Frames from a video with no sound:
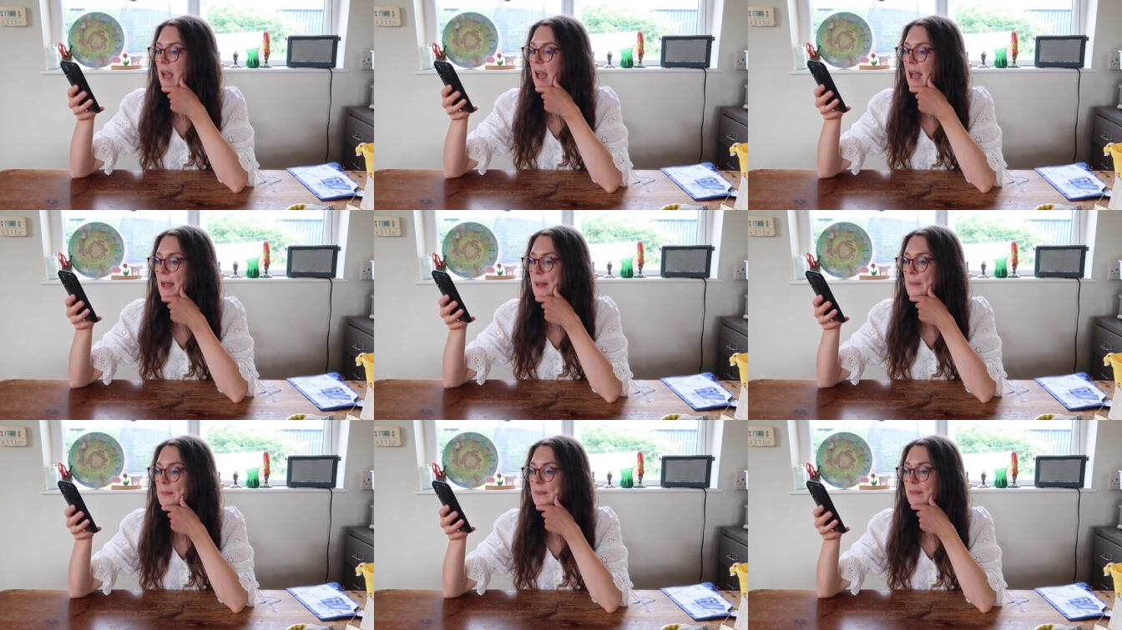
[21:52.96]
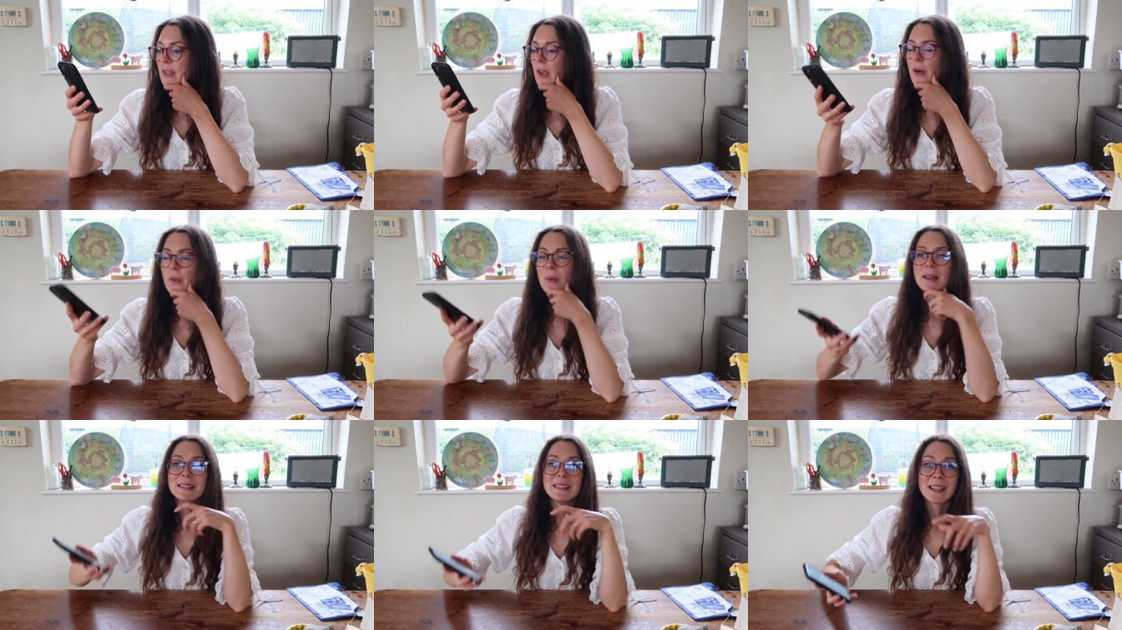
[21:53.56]
Um,
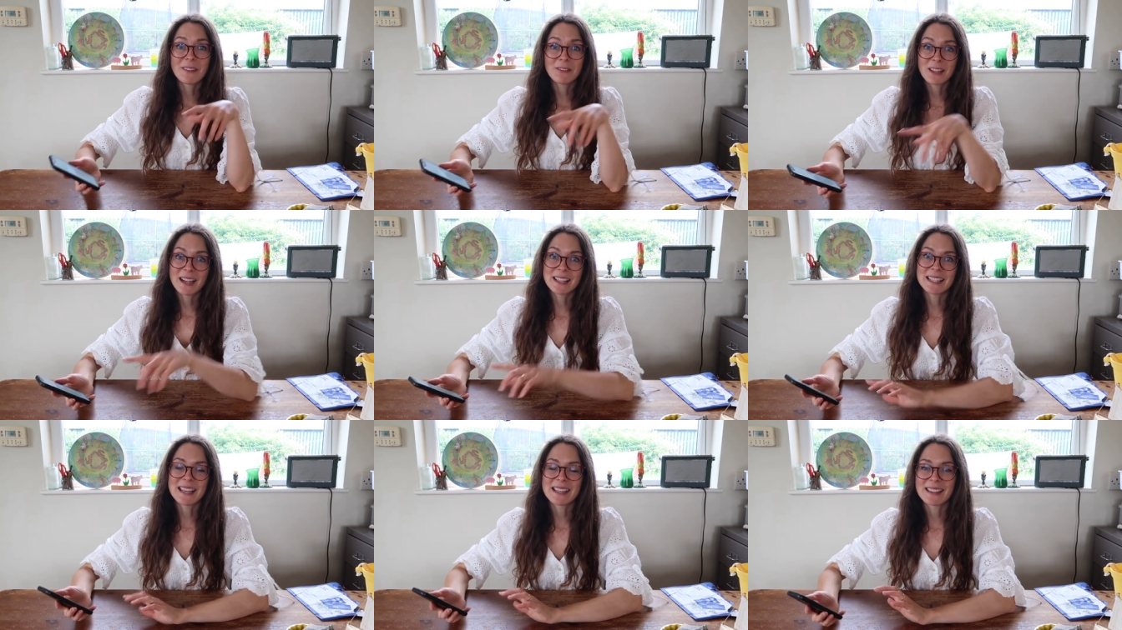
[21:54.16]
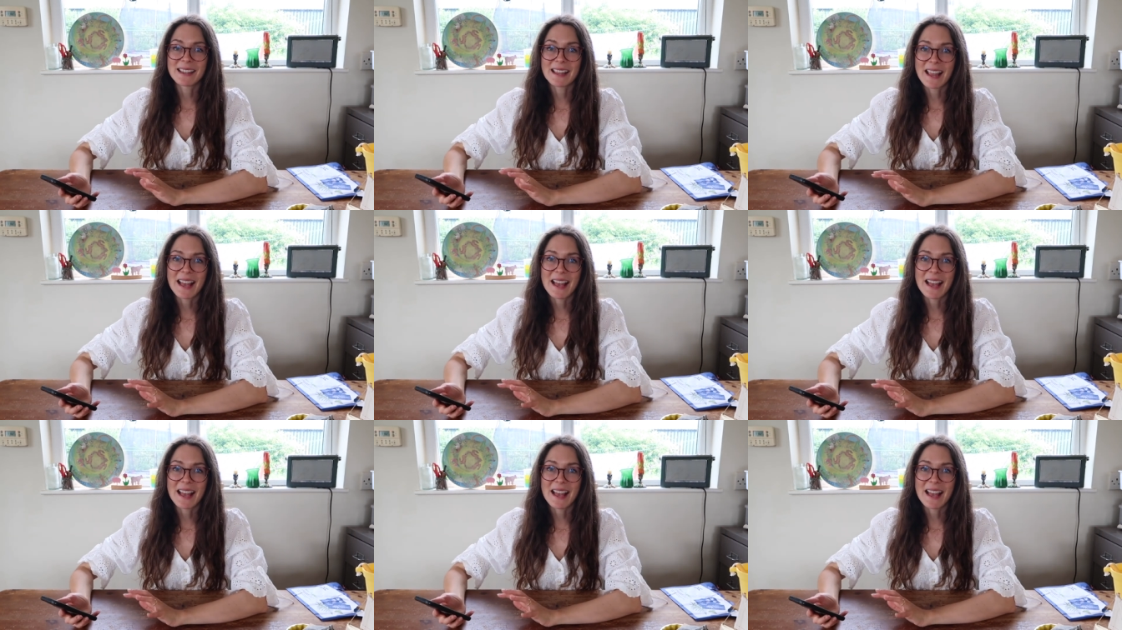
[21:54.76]
oh, a lovely idea that I